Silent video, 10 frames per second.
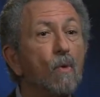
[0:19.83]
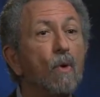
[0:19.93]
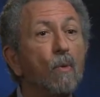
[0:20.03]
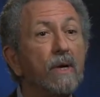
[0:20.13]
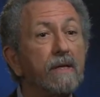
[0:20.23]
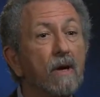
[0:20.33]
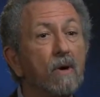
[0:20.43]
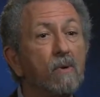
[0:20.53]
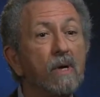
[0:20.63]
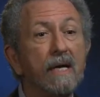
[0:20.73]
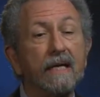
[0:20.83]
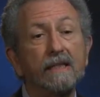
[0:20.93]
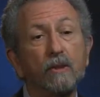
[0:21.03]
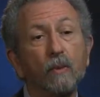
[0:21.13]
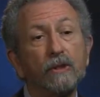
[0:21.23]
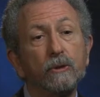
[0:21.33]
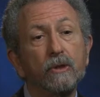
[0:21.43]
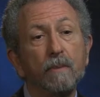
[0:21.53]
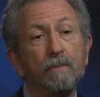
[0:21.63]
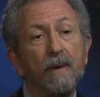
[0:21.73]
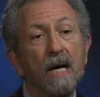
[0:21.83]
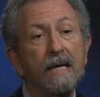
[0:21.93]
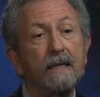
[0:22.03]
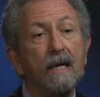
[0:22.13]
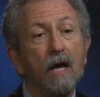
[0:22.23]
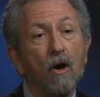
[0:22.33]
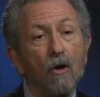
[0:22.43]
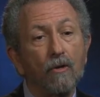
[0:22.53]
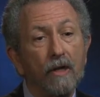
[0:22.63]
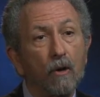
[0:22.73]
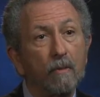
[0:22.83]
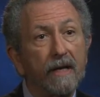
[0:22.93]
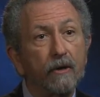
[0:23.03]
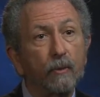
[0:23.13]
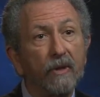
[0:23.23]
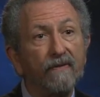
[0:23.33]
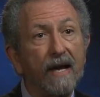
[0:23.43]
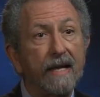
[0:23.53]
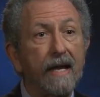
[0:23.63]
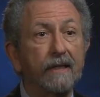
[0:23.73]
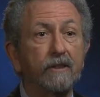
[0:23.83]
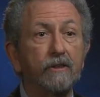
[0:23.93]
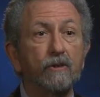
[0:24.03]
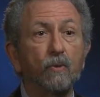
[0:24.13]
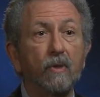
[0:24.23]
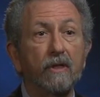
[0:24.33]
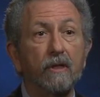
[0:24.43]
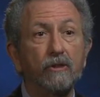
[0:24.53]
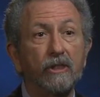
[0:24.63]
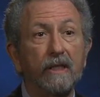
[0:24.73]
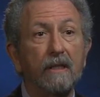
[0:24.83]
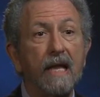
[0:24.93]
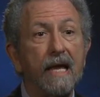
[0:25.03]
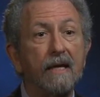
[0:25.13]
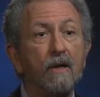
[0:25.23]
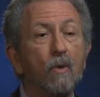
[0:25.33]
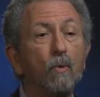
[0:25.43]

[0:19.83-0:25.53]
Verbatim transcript: What we know is that when you combine the omega-3 fatty acids with GLA,